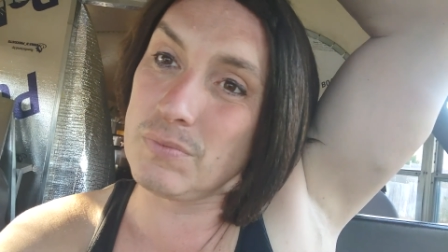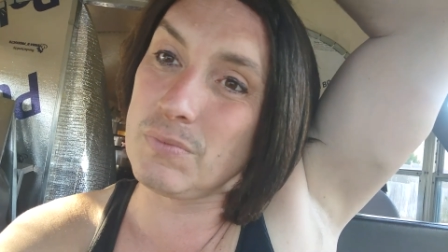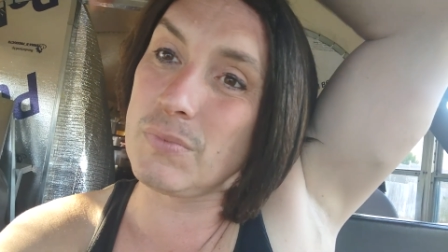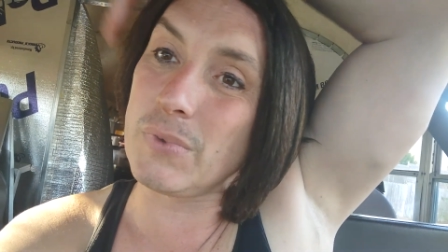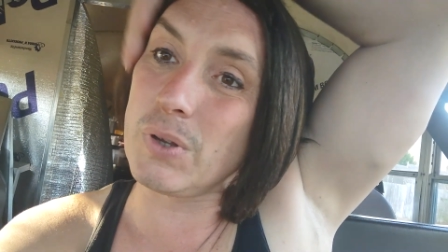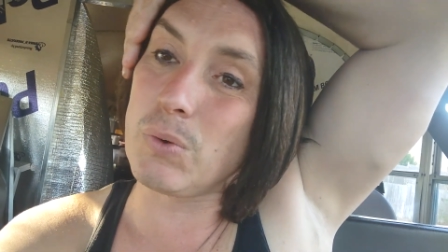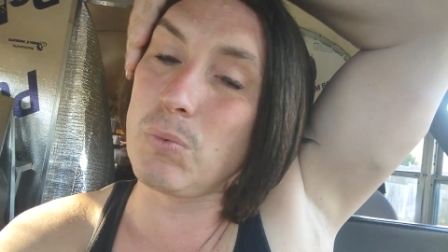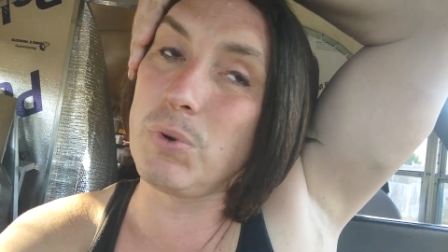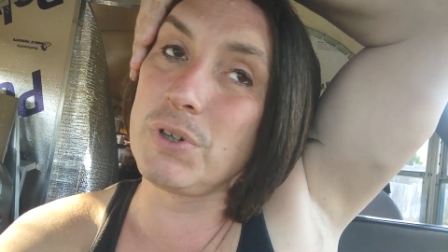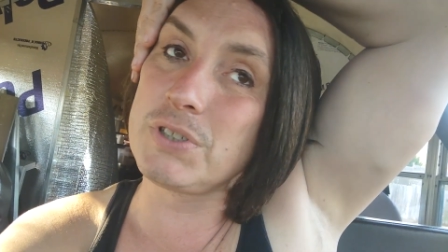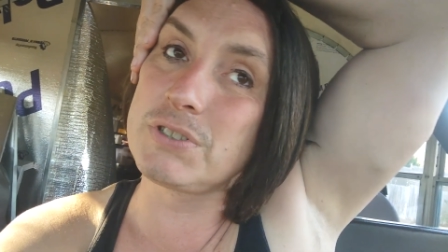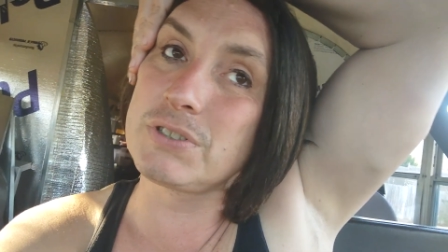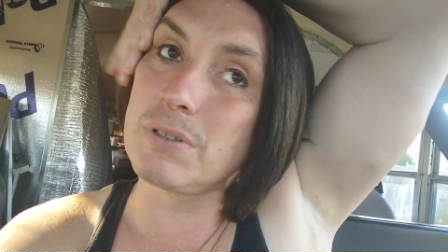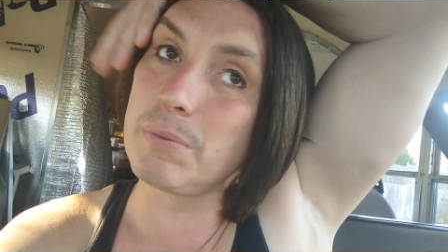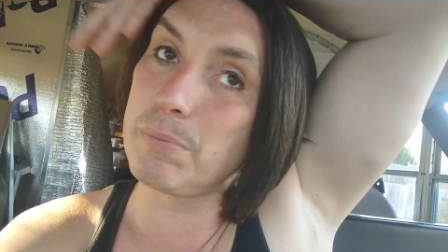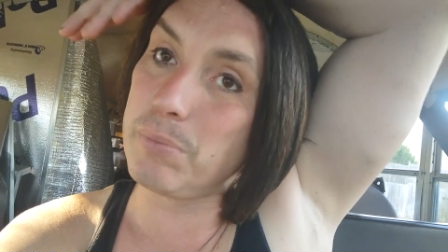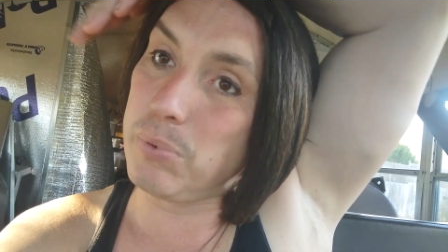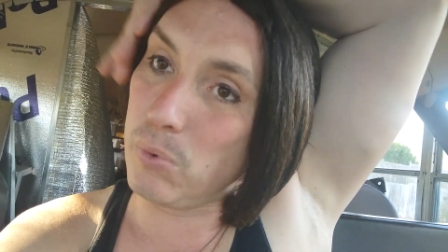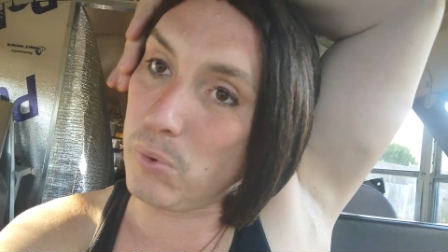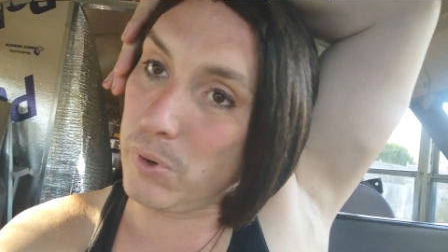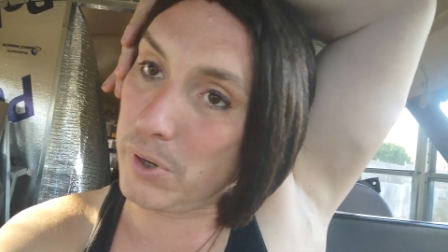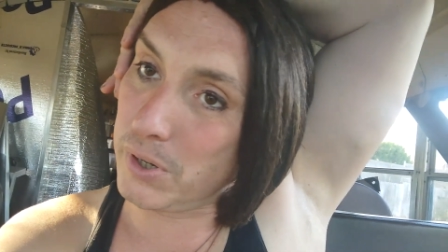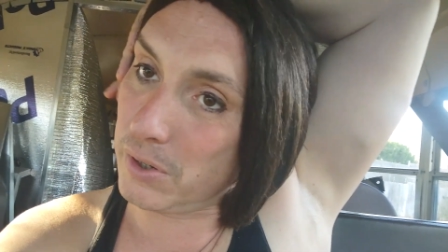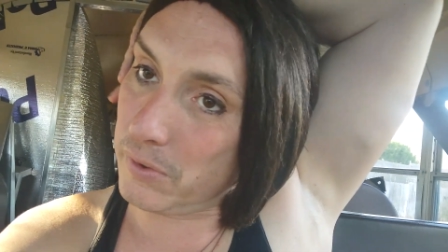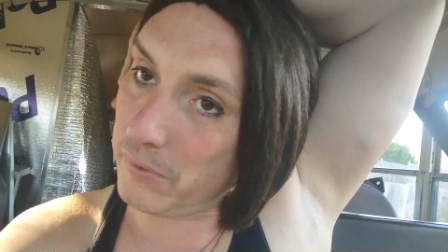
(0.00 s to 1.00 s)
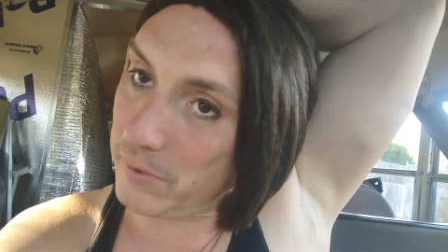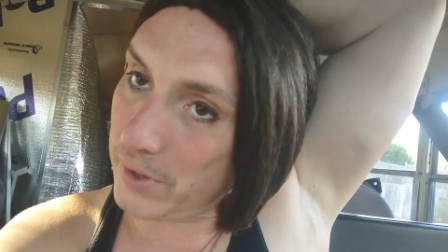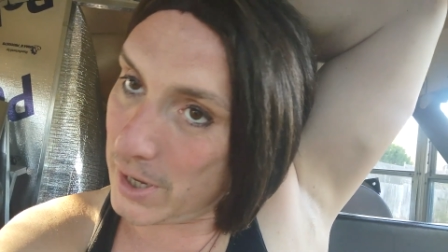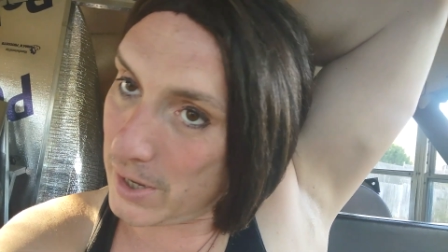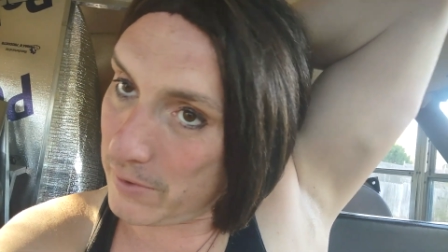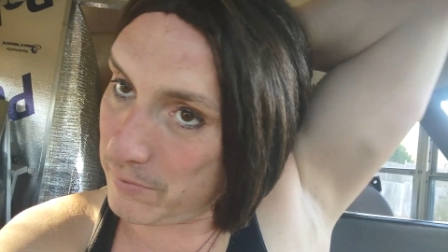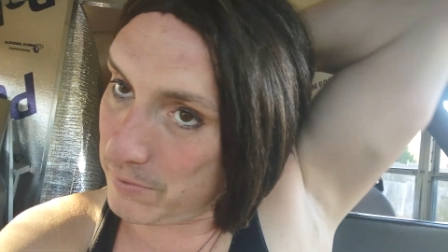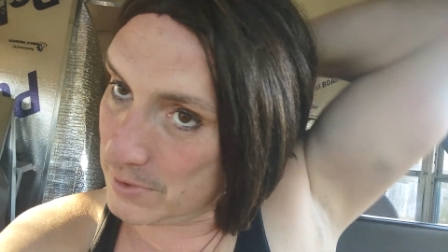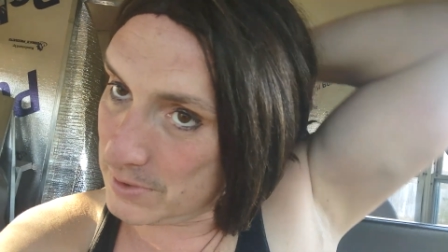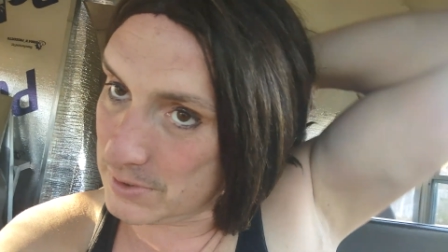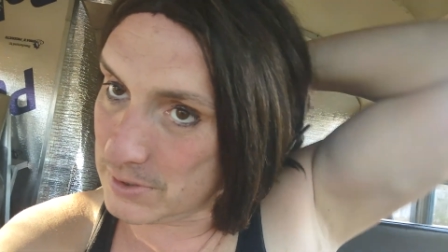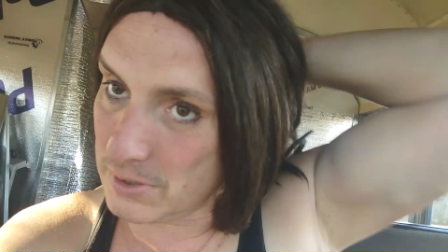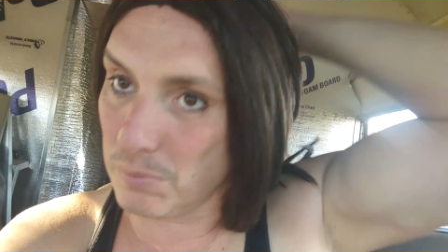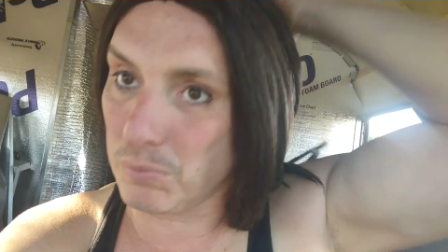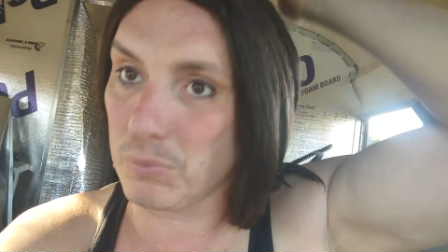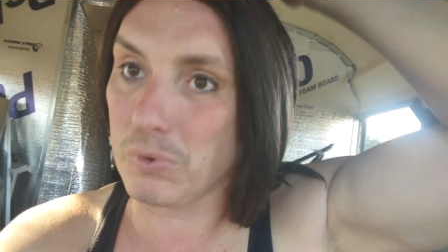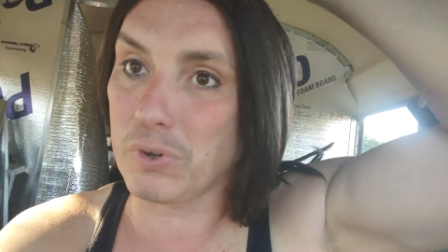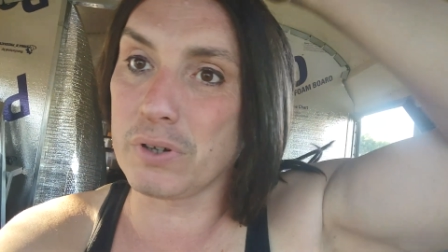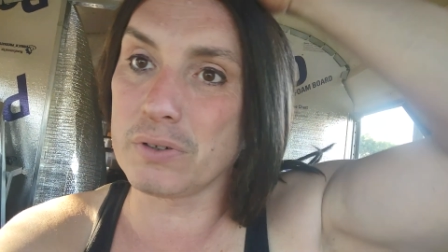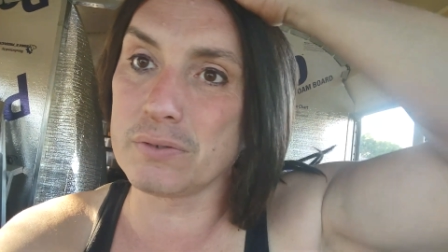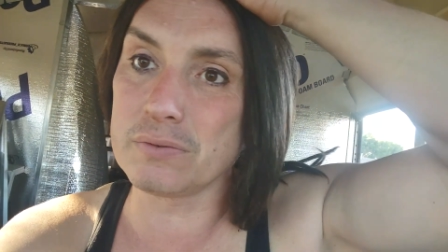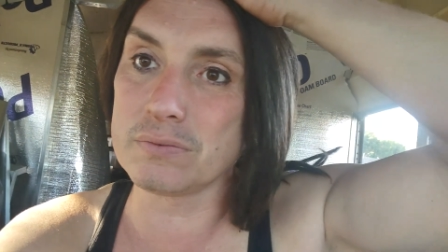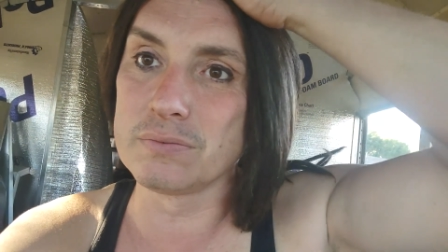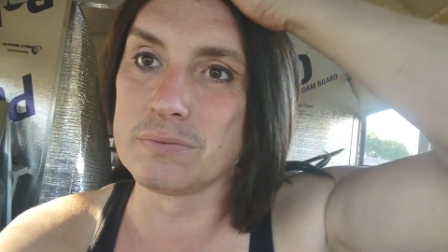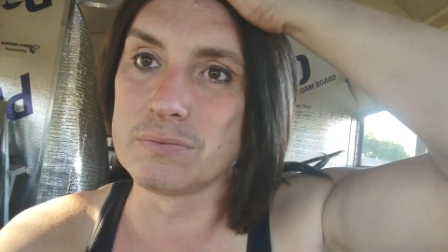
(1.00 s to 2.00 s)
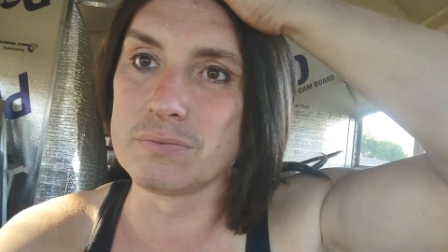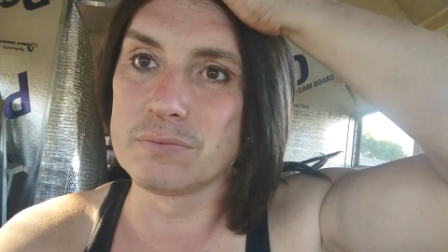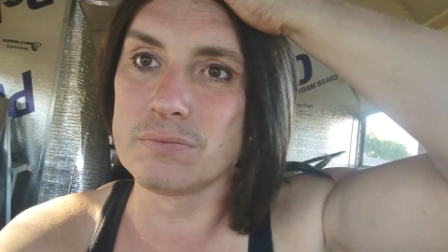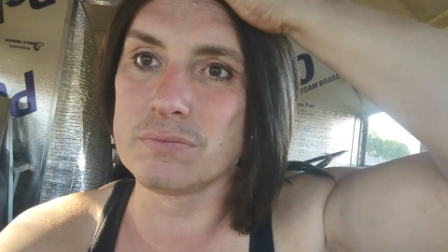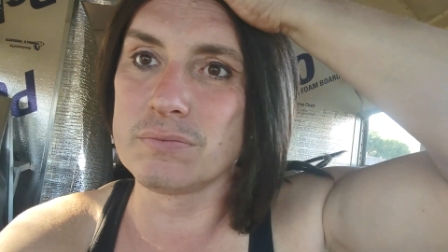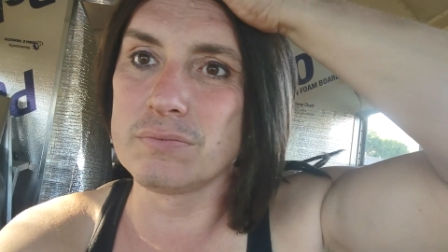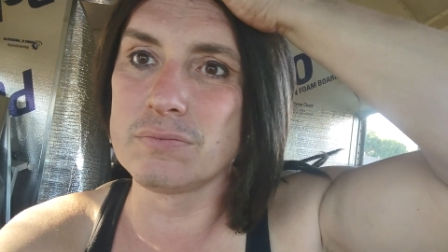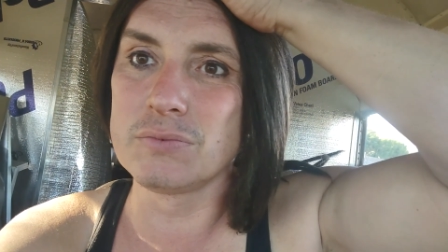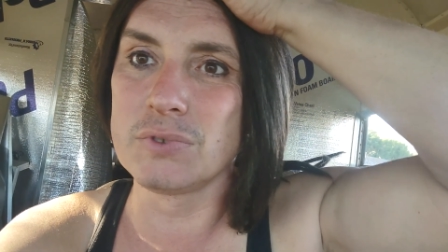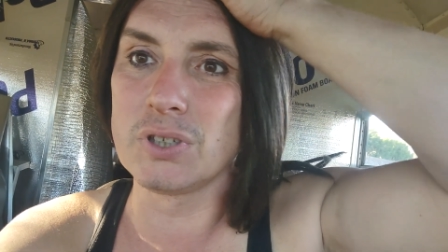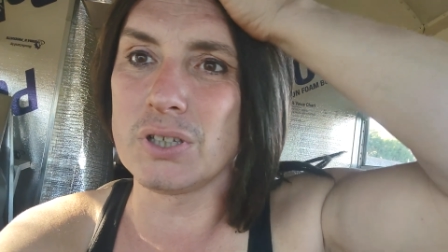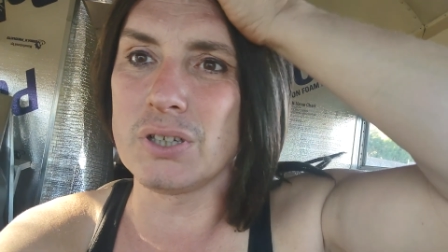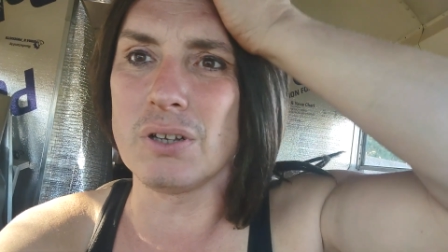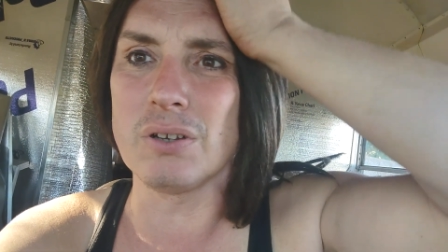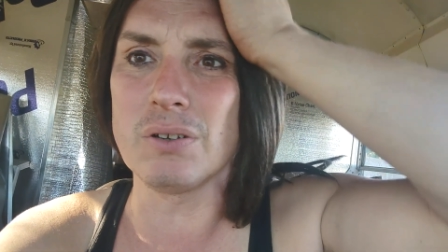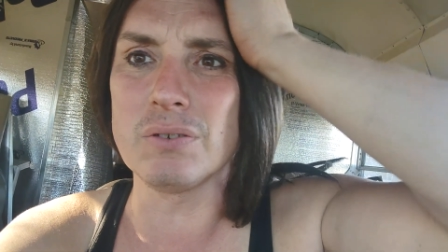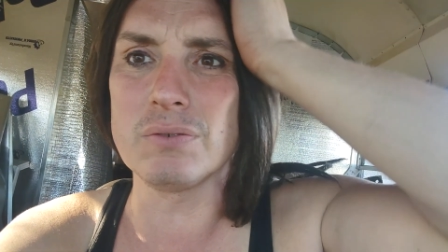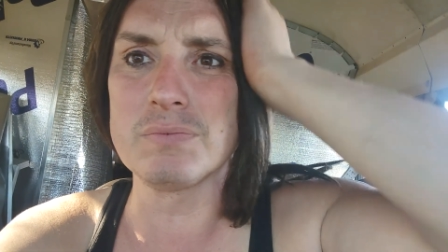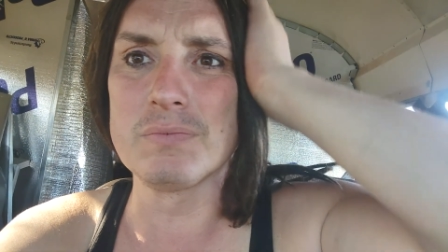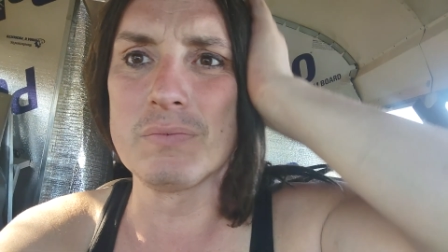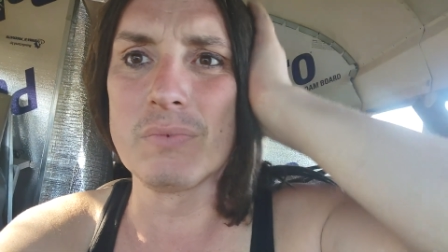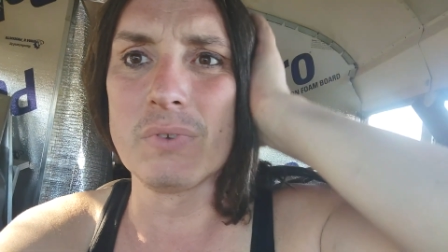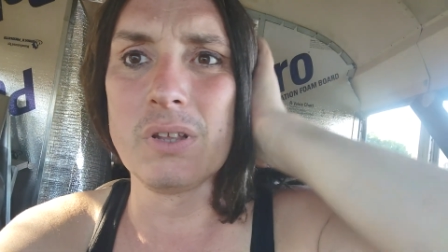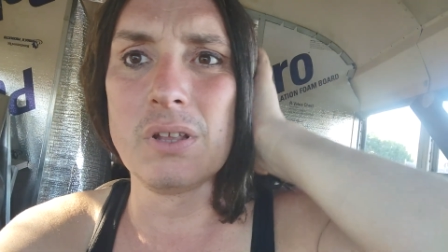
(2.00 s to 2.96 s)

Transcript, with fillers: Like what's the point of having someone, you know,